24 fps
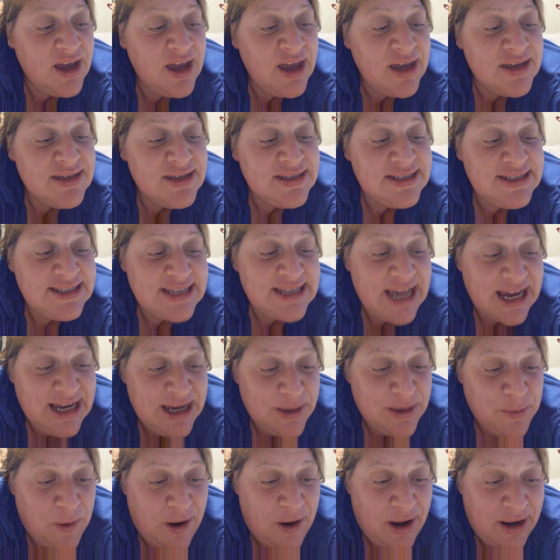
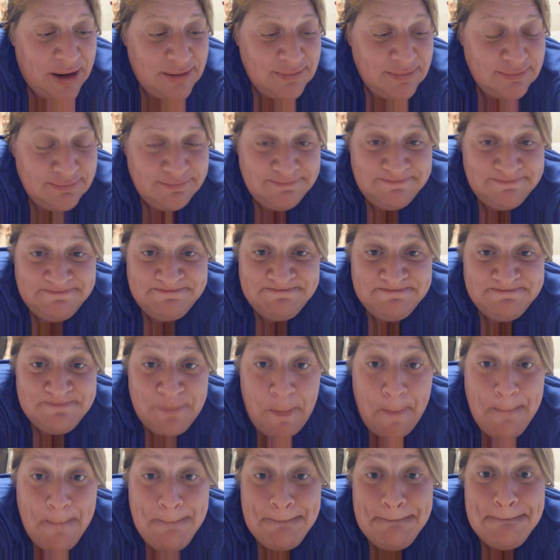Second one.
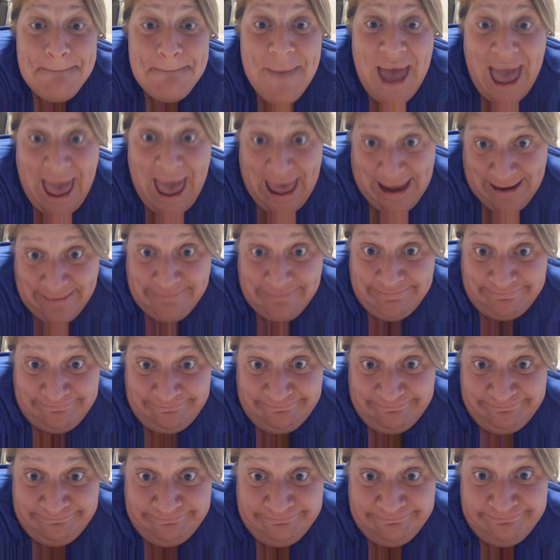Men.
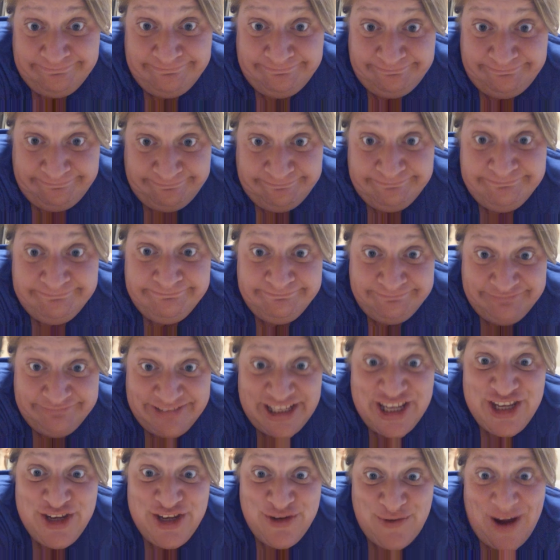
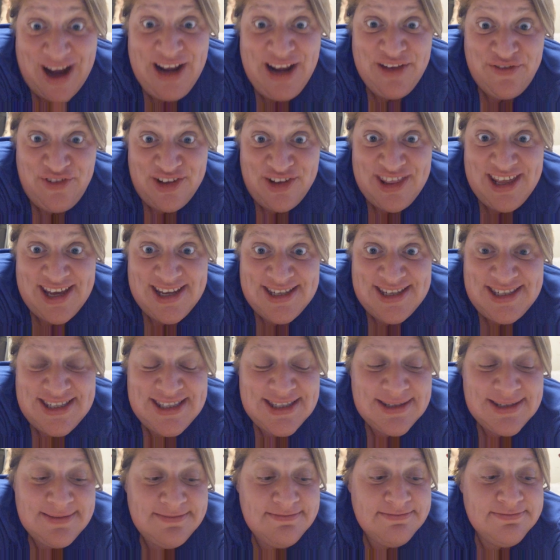You ready for this?